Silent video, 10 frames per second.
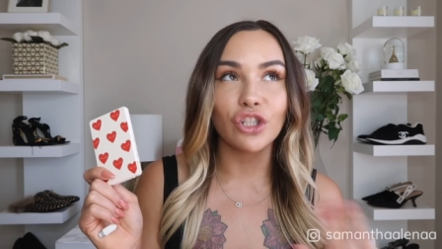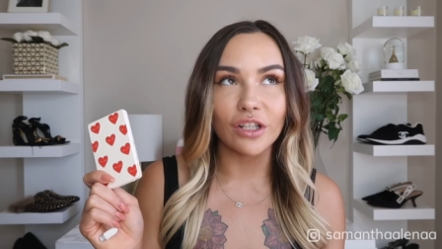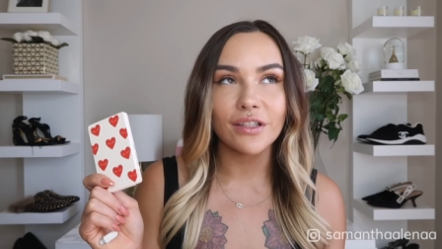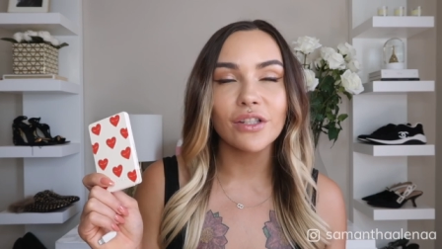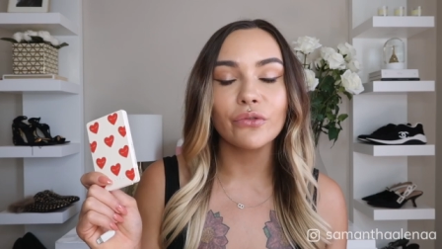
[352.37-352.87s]

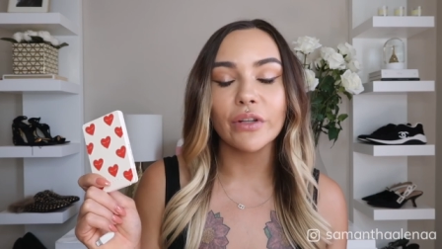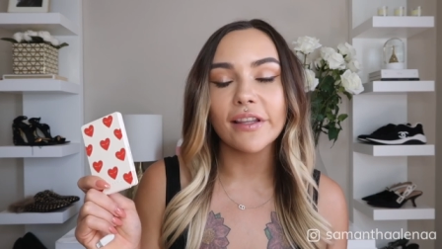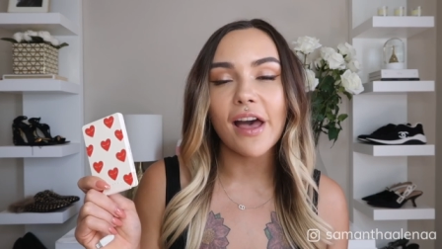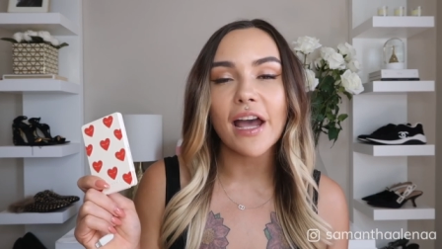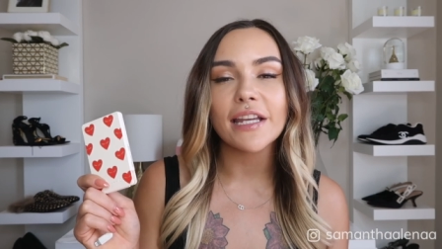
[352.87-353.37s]
just to
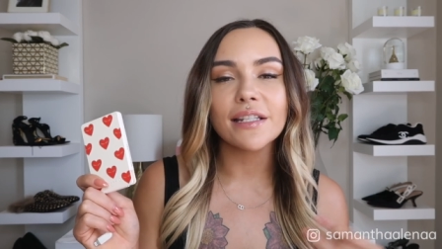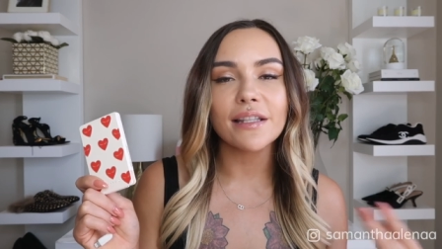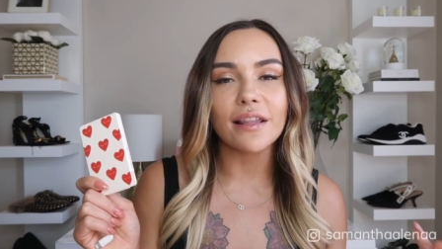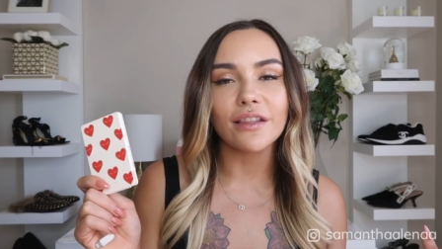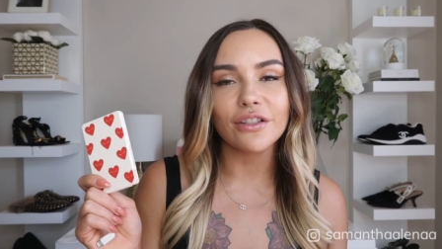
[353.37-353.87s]
realize
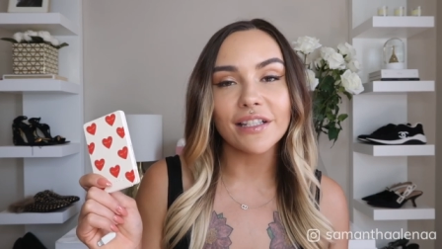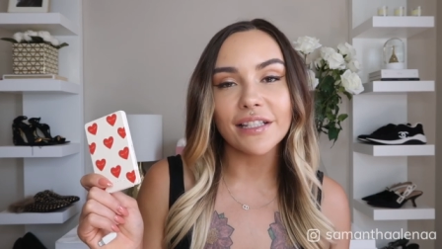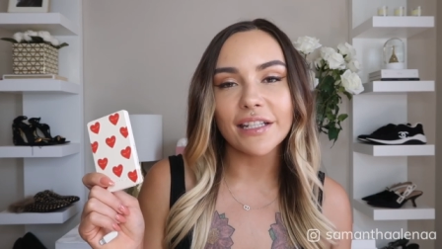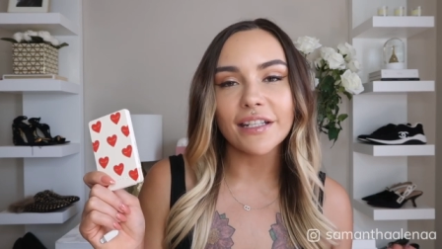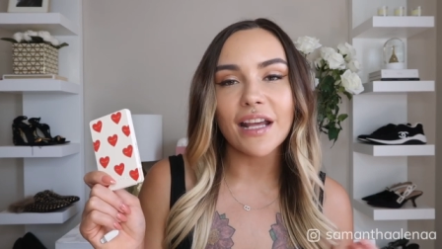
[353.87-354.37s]
that their
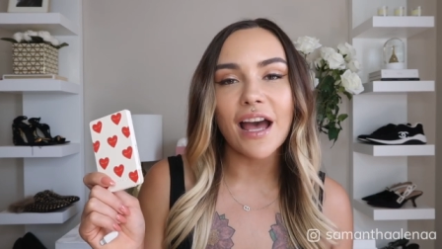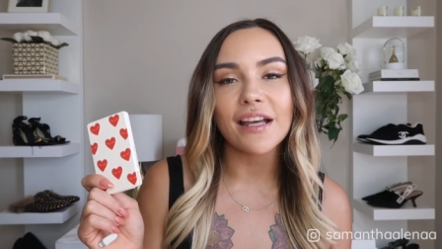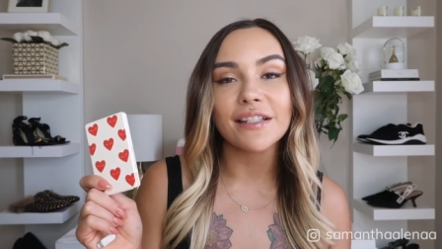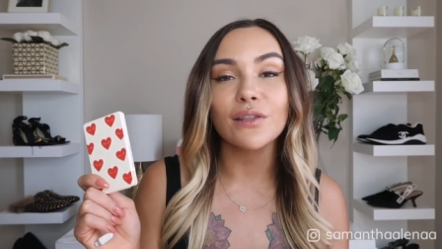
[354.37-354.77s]
seat has